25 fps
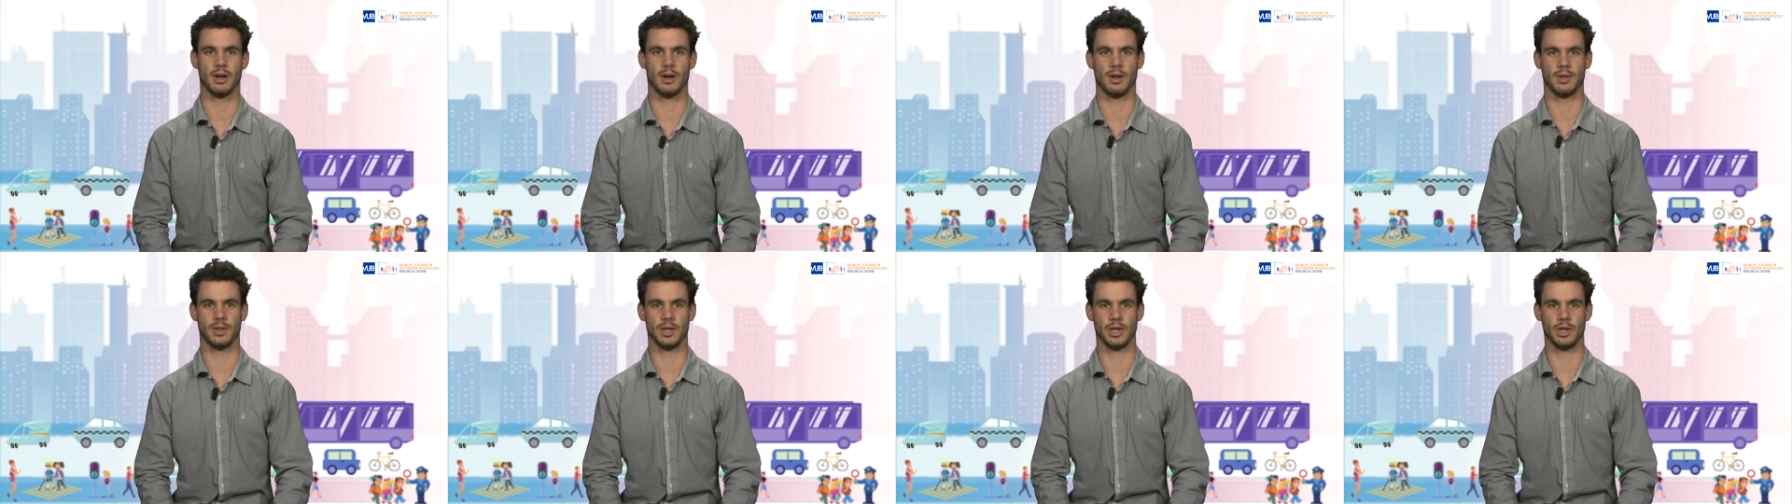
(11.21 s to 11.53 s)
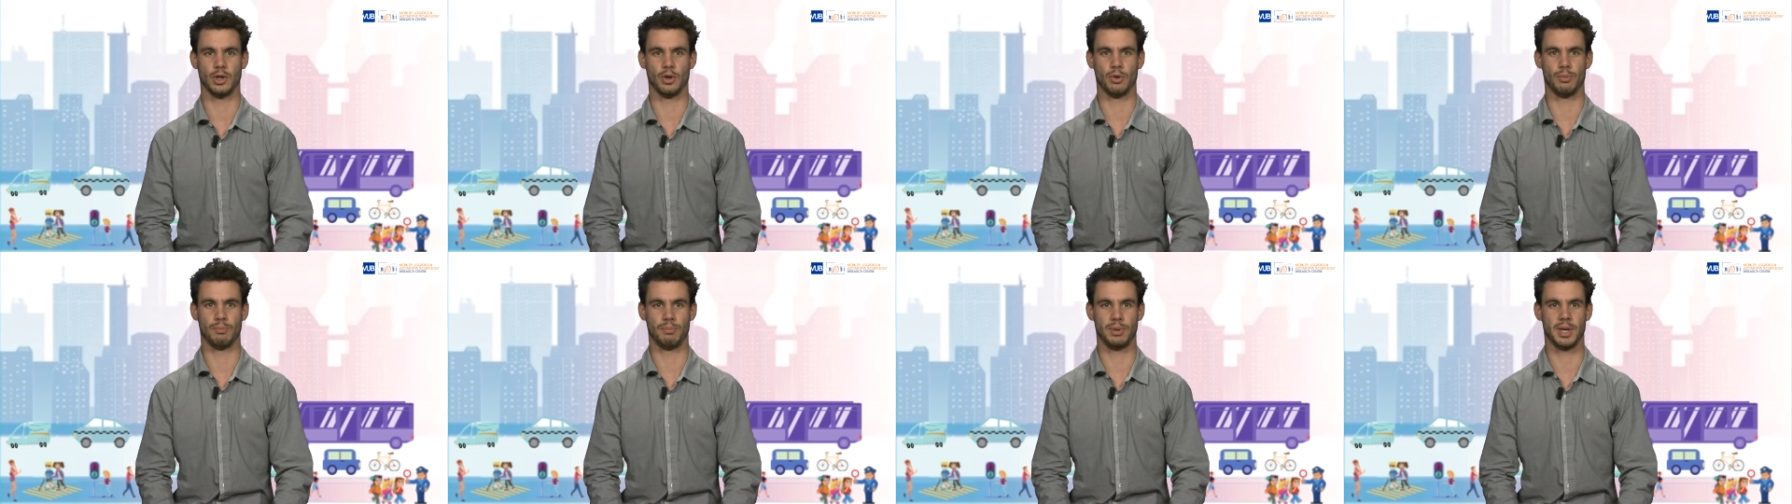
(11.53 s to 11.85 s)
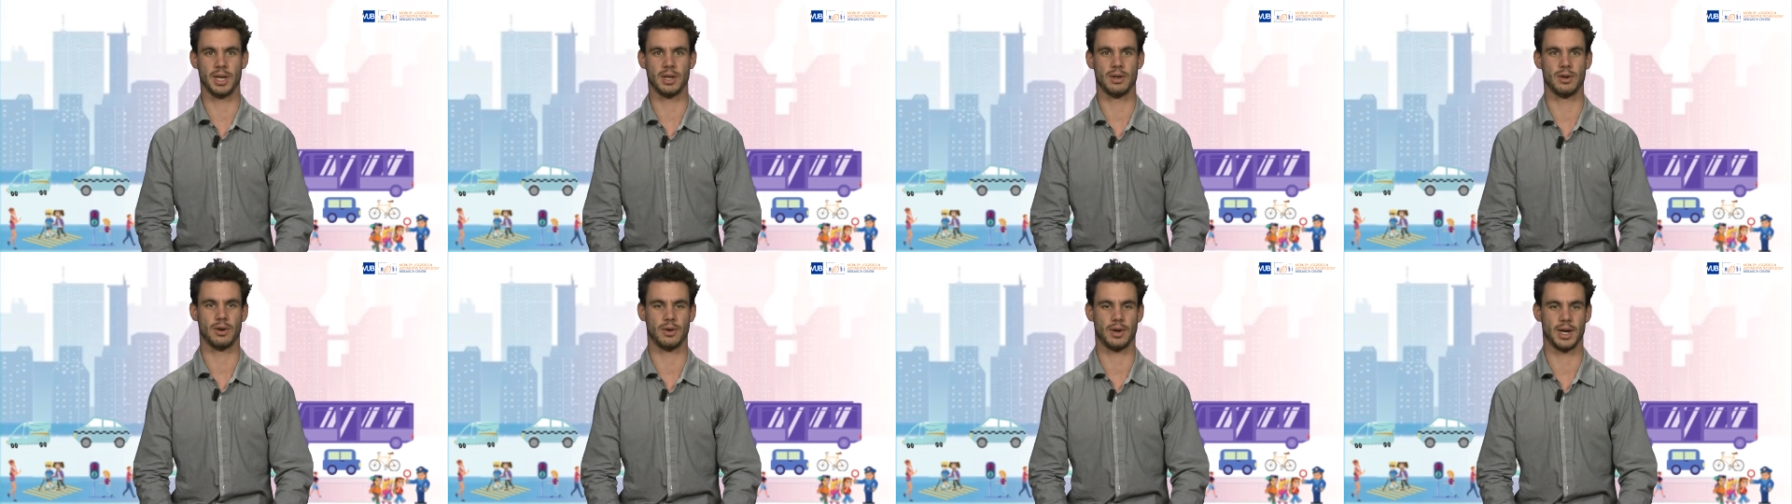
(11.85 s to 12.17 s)
on the
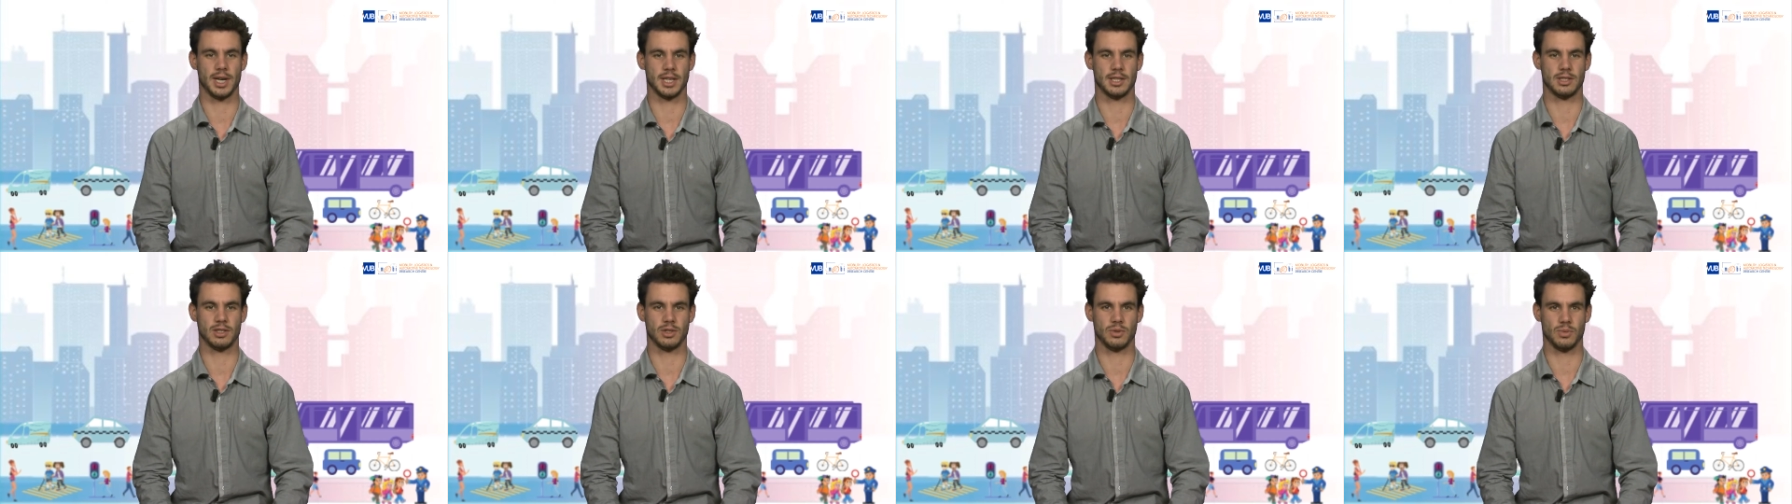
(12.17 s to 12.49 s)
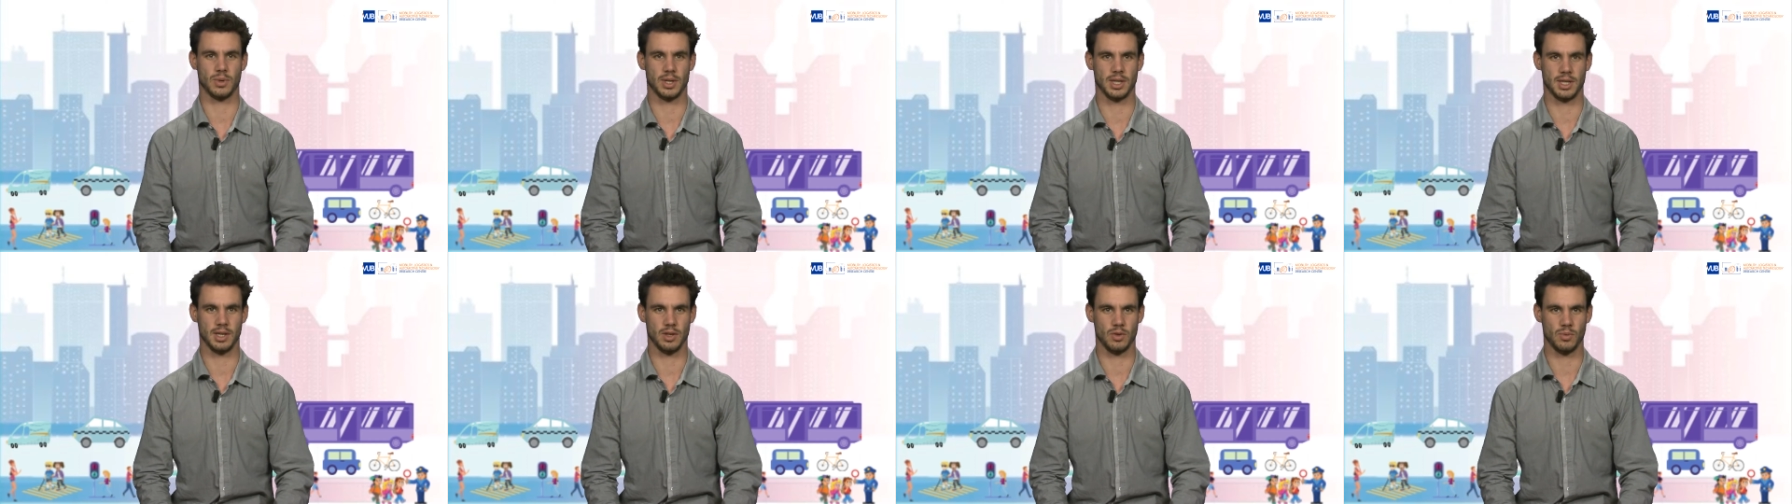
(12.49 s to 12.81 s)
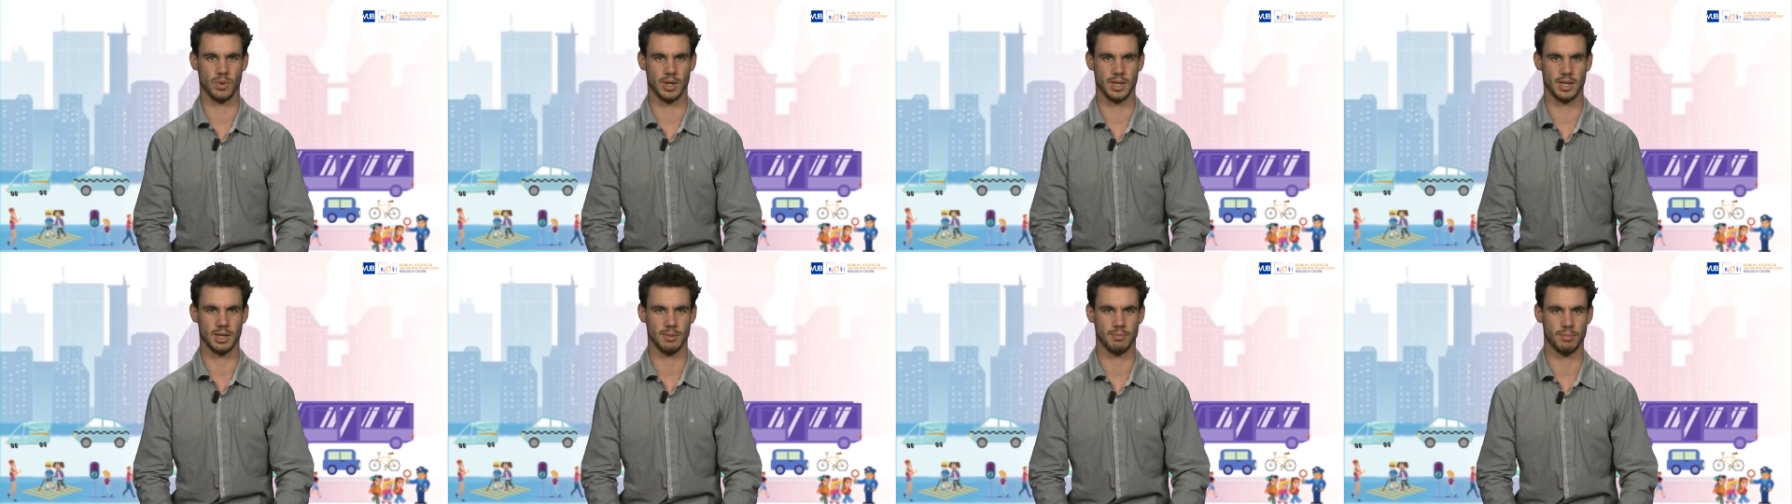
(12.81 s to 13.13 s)
European Horizon
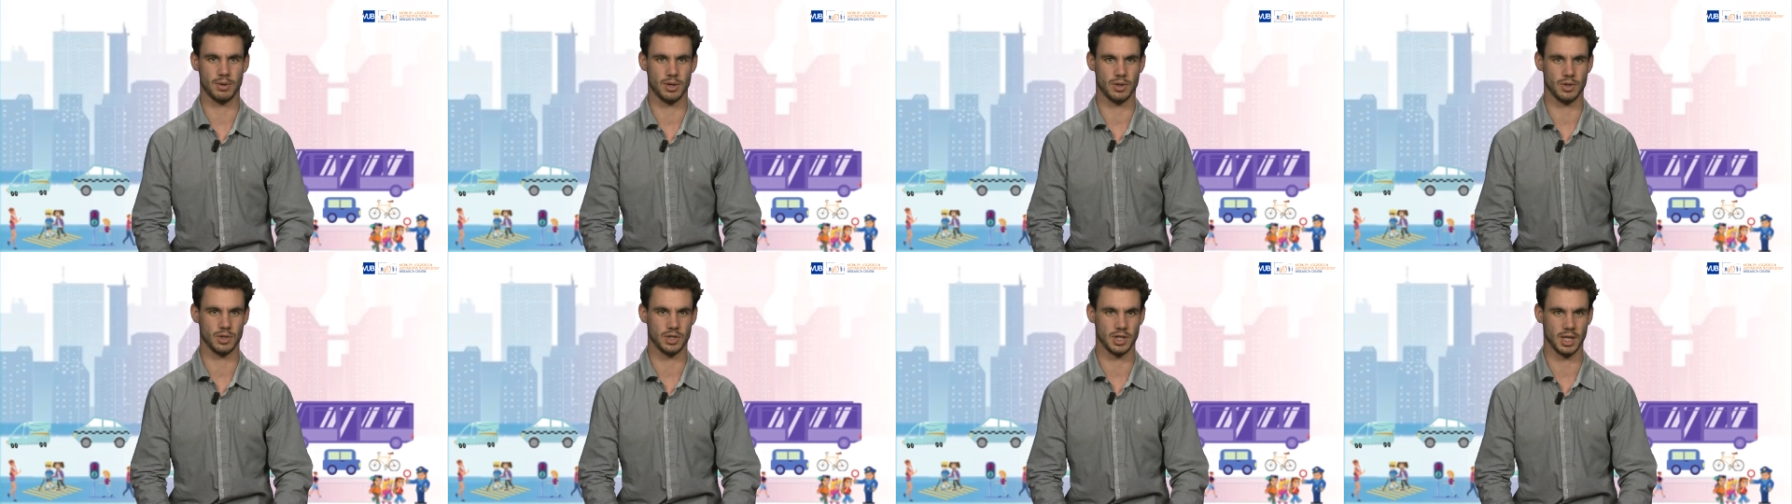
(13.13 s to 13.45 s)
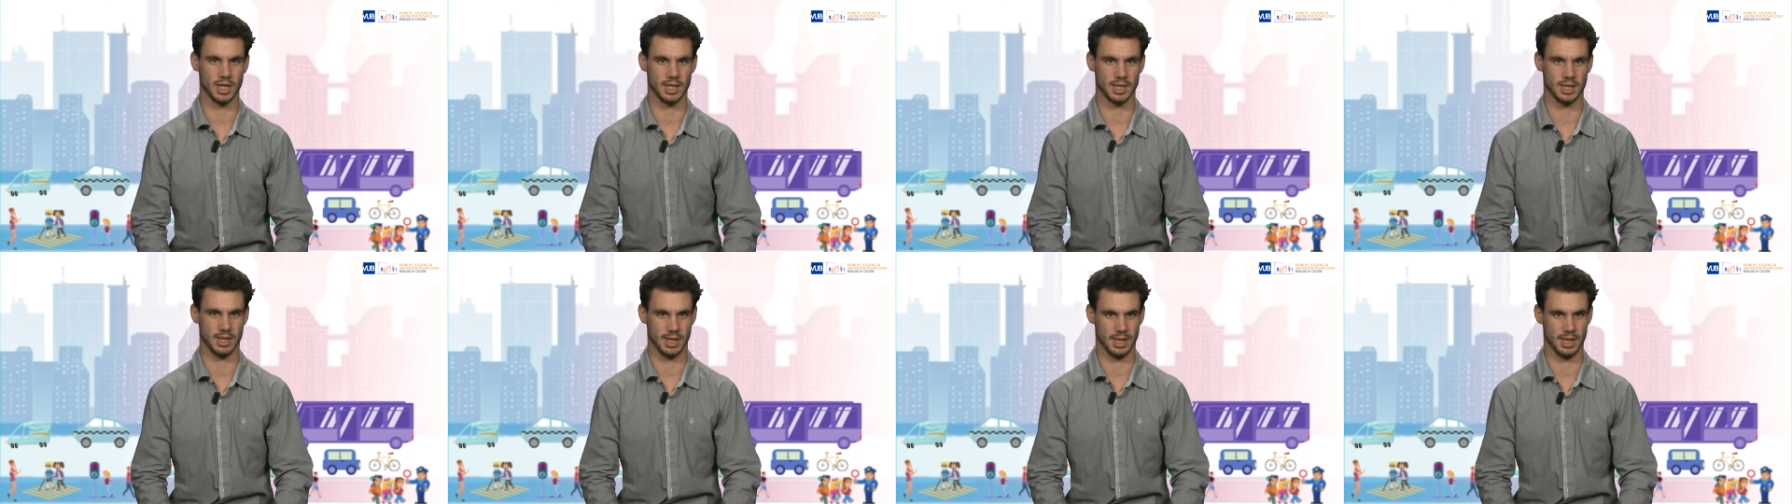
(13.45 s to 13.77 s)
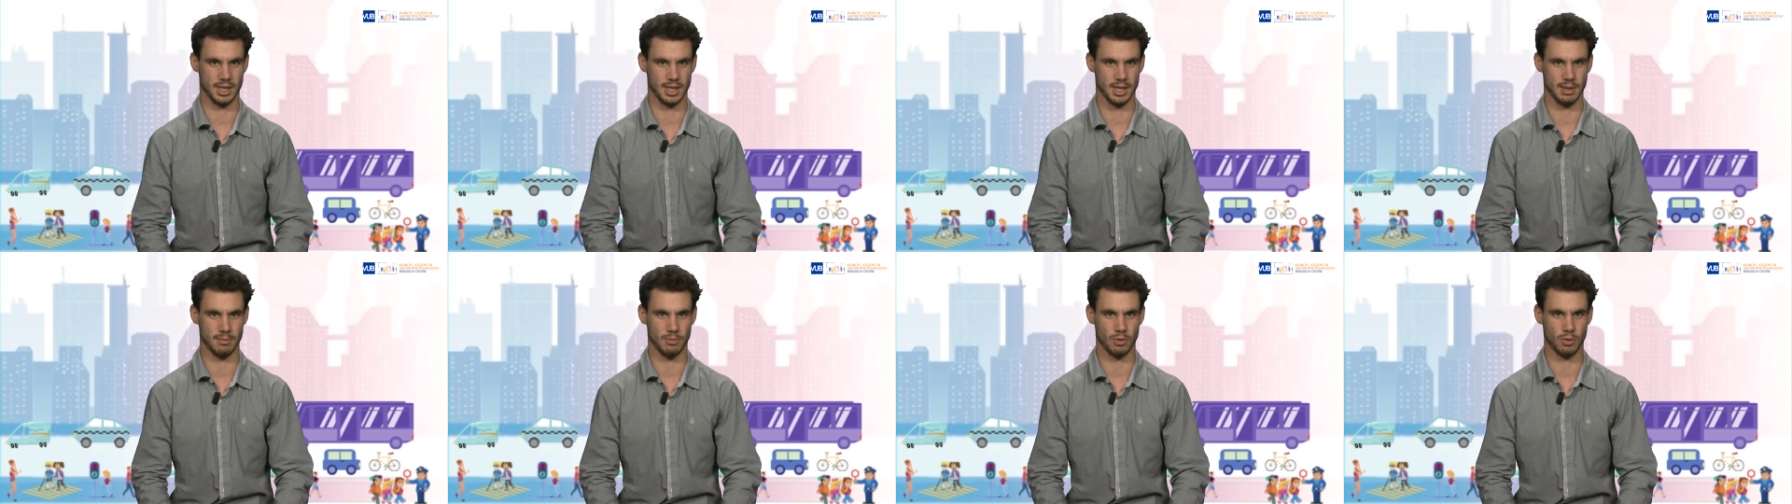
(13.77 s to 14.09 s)
2020 project
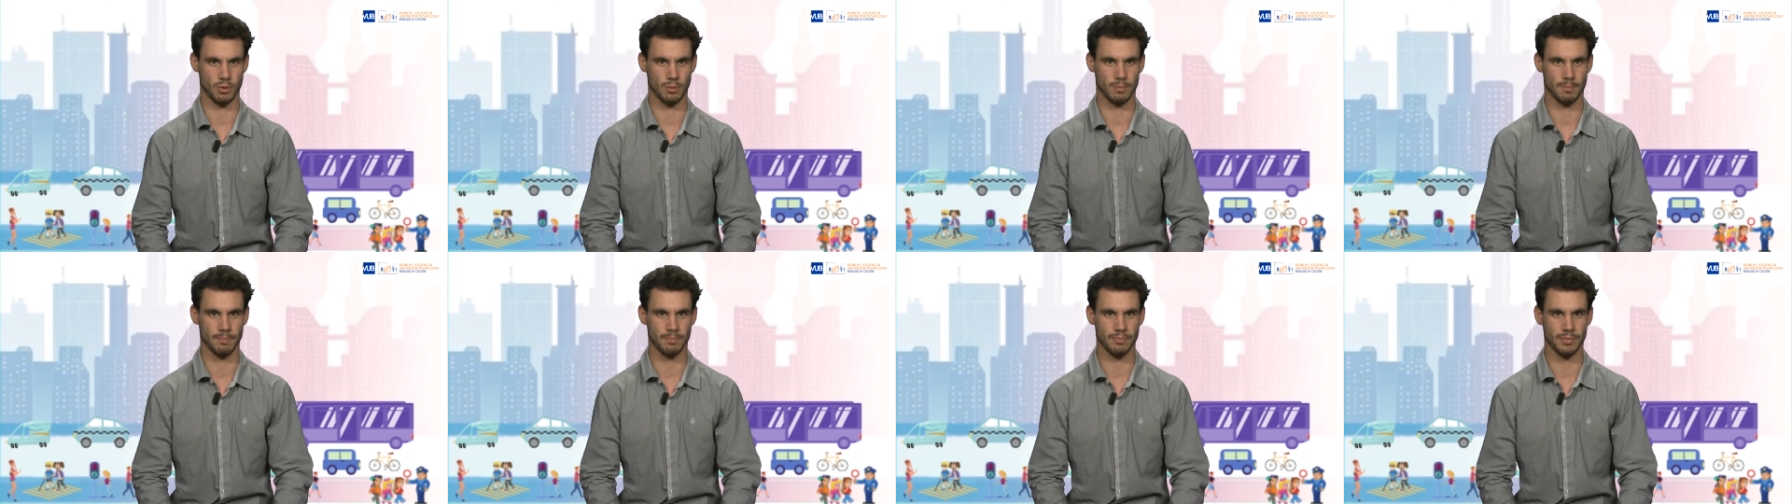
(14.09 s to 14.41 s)
INDIMO.